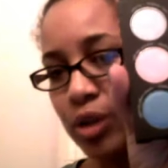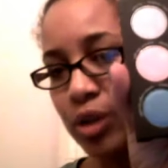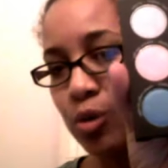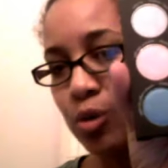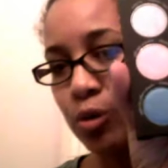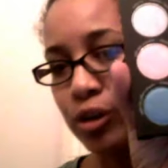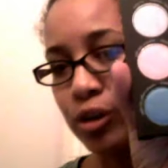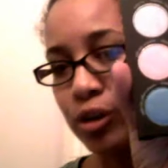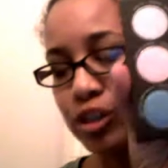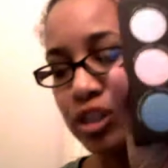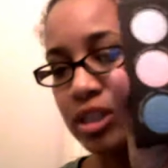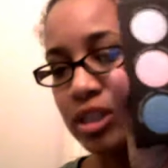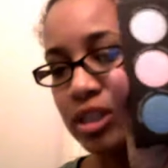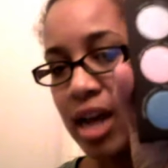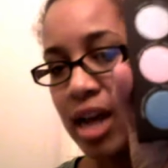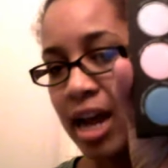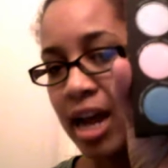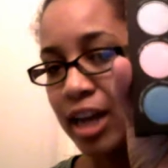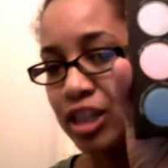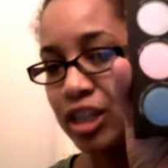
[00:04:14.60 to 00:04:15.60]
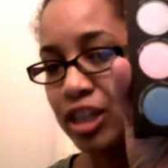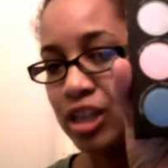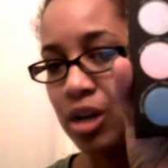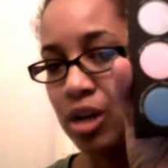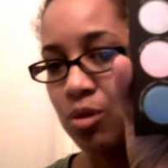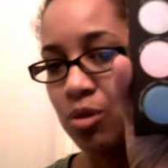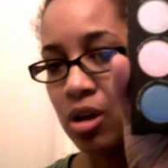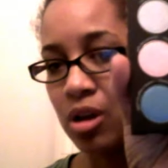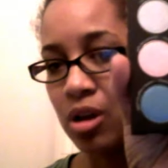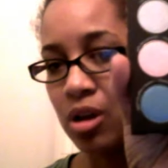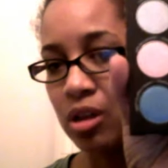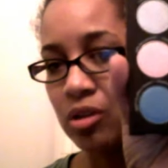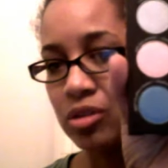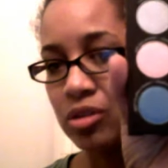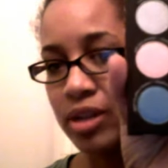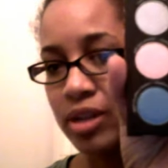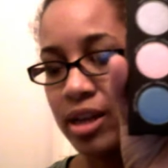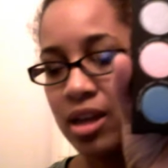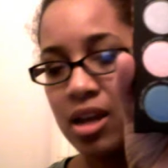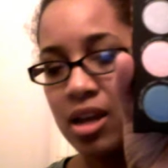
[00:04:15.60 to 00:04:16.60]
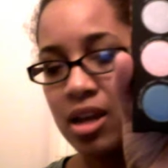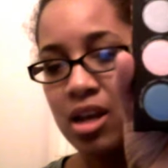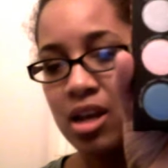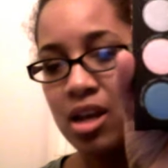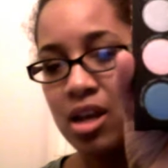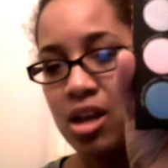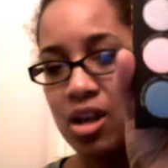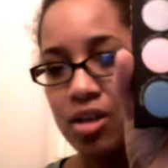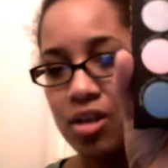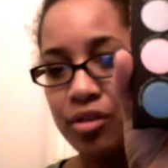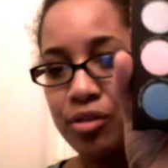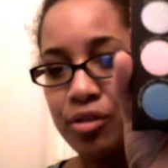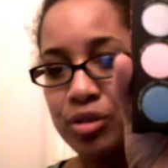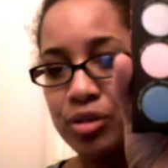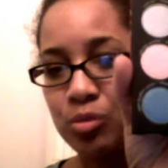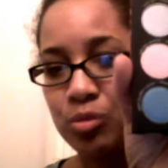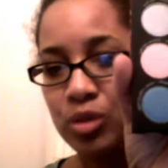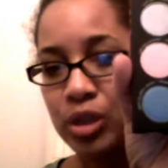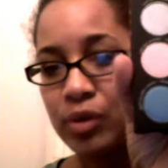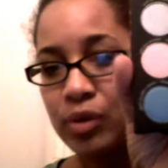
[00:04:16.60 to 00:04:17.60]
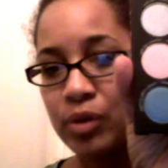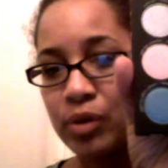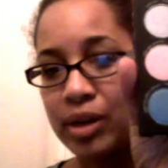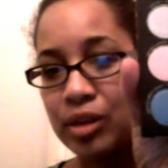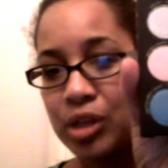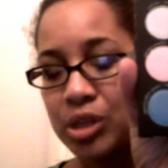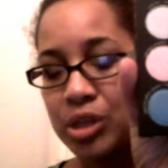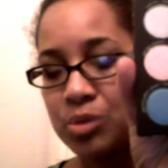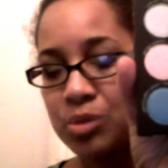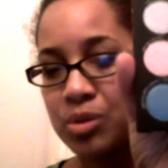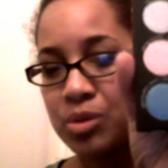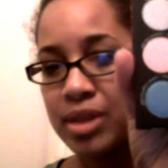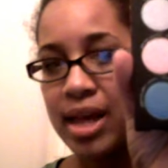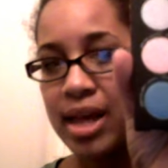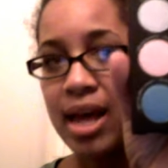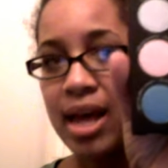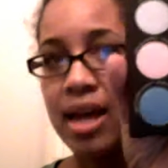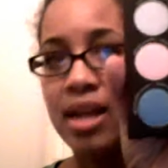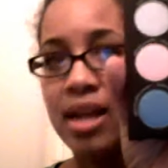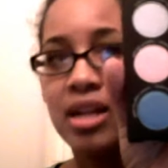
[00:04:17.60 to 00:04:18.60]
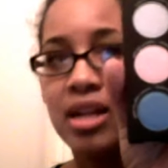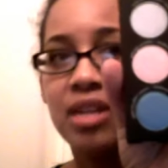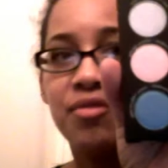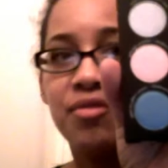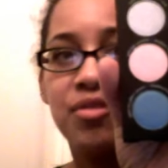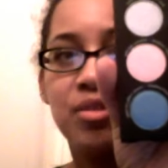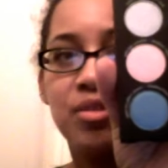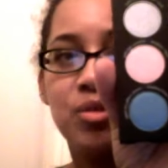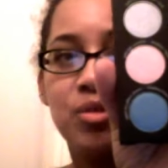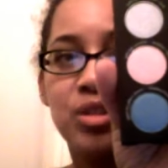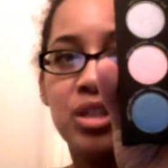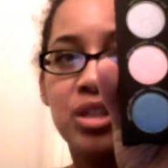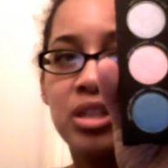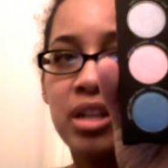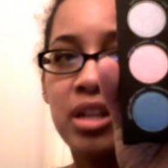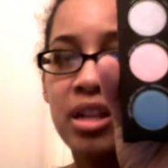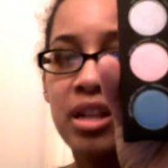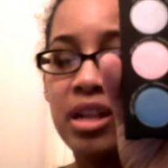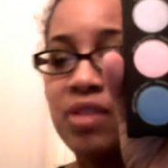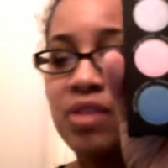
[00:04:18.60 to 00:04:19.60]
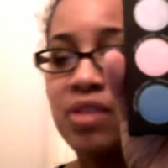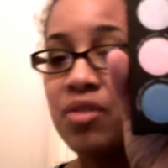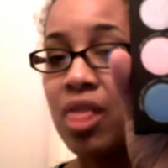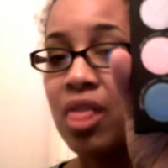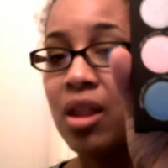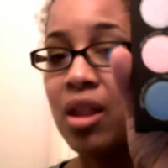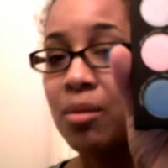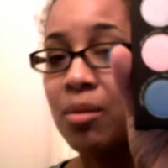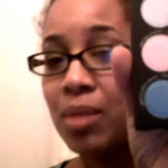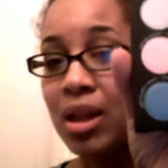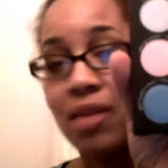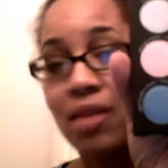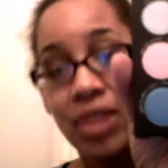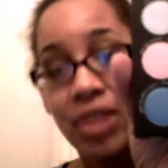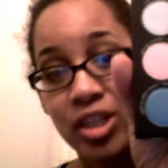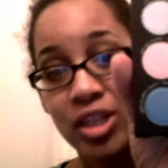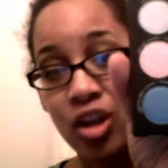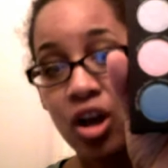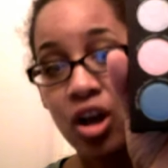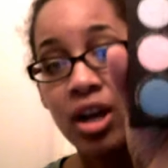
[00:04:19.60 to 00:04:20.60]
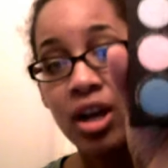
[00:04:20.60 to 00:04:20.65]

gorgeous eyeshadow colors. Like, you did some really great looks with that, and even if you even it on top,